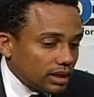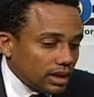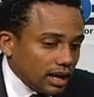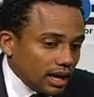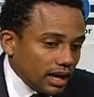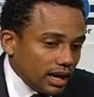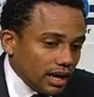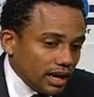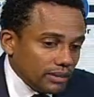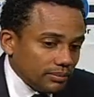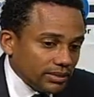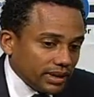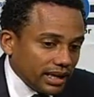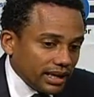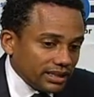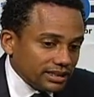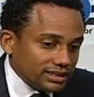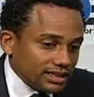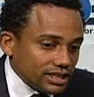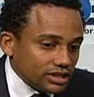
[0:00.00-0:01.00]
Um,
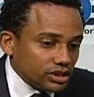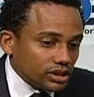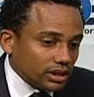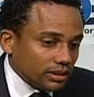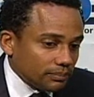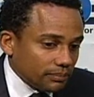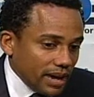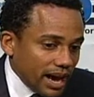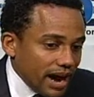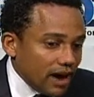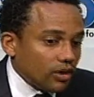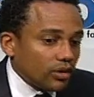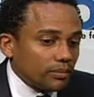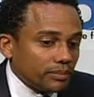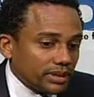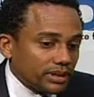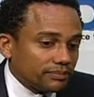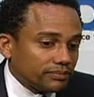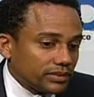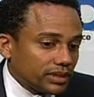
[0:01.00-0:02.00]
and digital
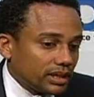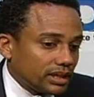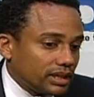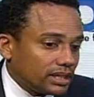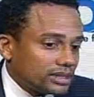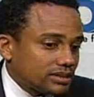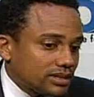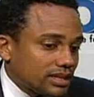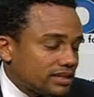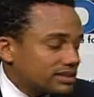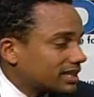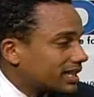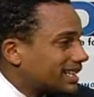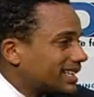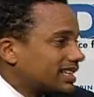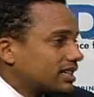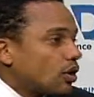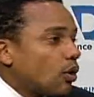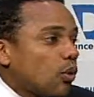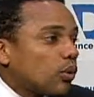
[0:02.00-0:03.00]
empowerment is, is a
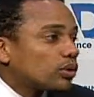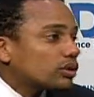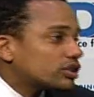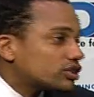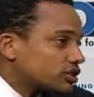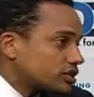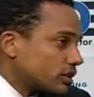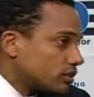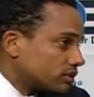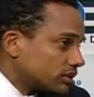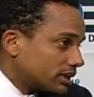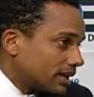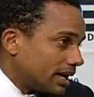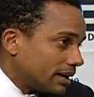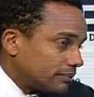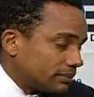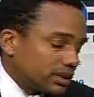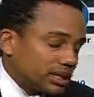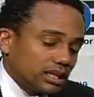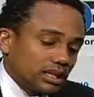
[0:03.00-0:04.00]
cornerstone to
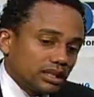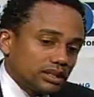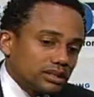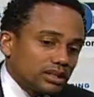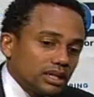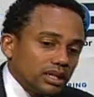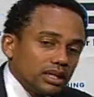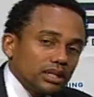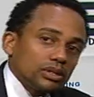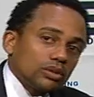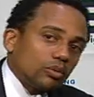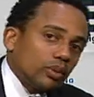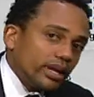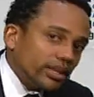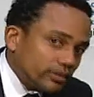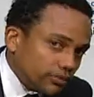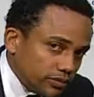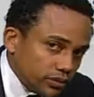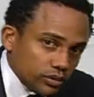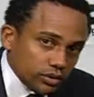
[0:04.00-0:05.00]
that because the way
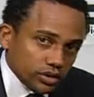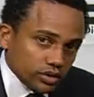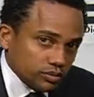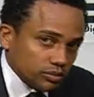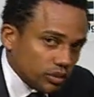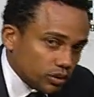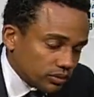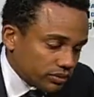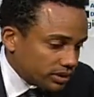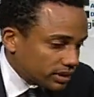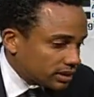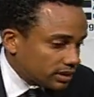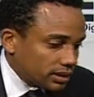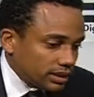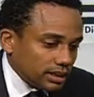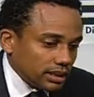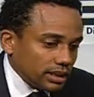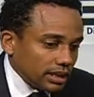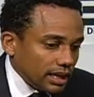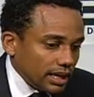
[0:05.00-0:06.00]
the future is moving,
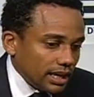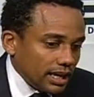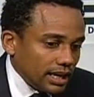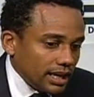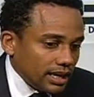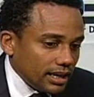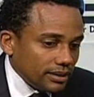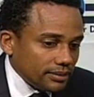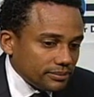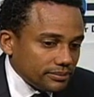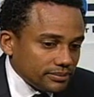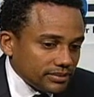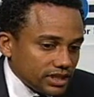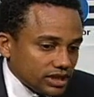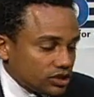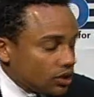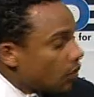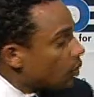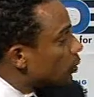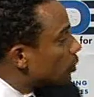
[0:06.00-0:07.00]
um,
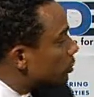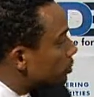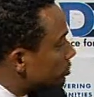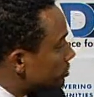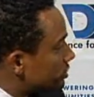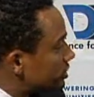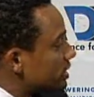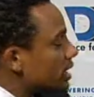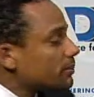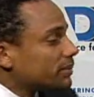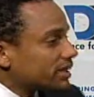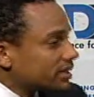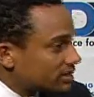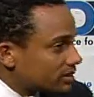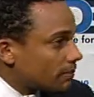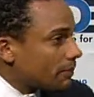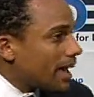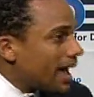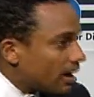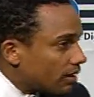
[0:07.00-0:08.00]
this whole summit is
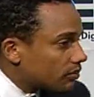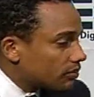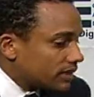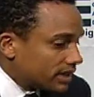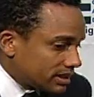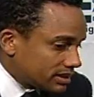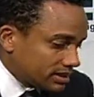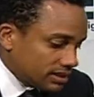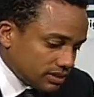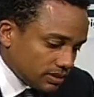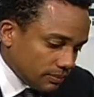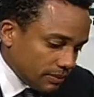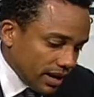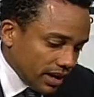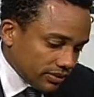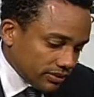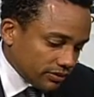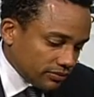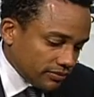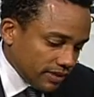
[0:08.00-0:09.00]
about this. It's
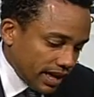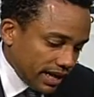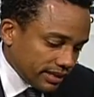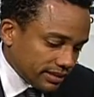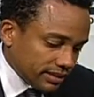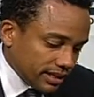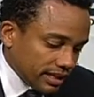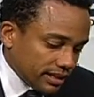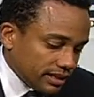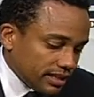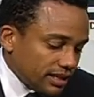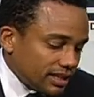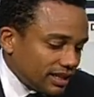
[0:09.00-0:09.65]
about the fact that